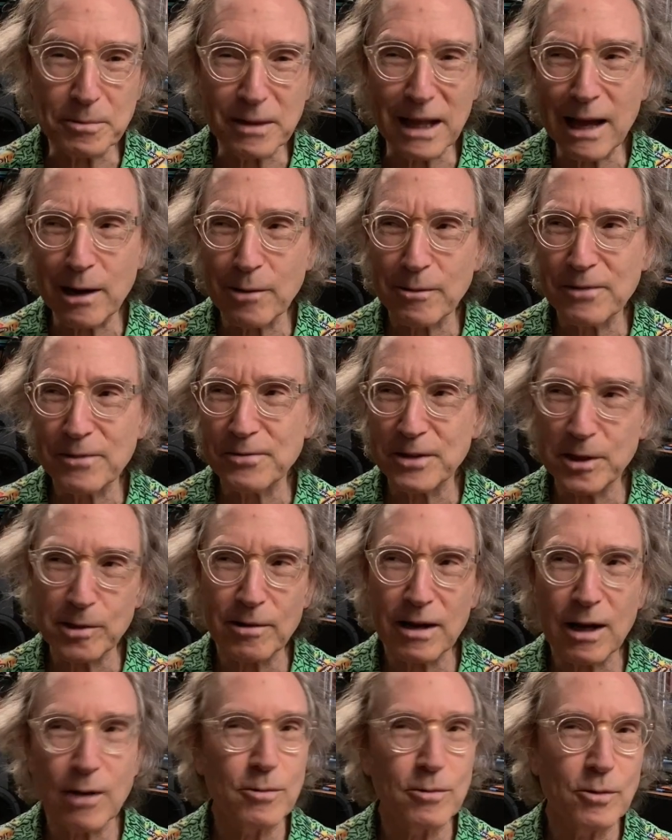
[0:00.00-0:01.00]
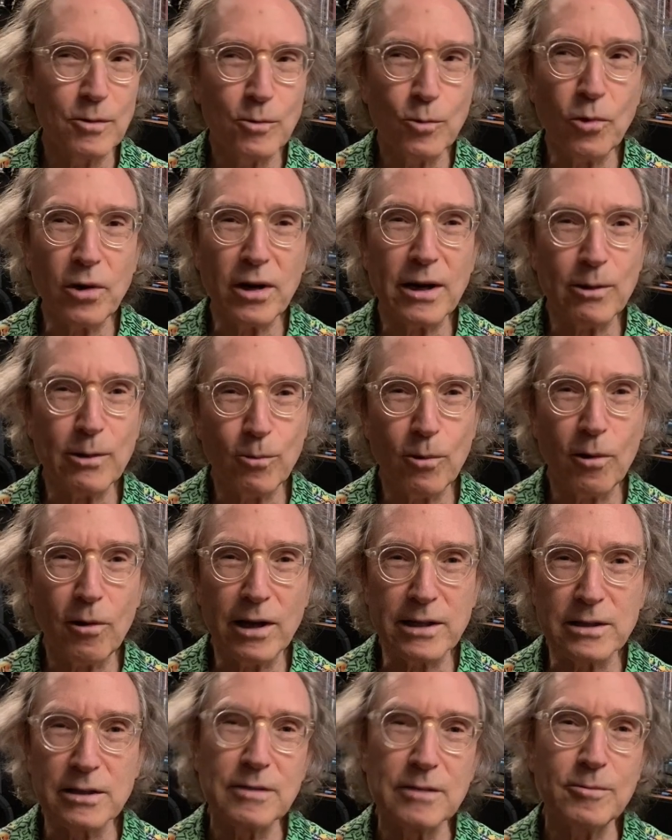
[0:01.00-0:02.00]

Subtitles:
How do I figure out what I want?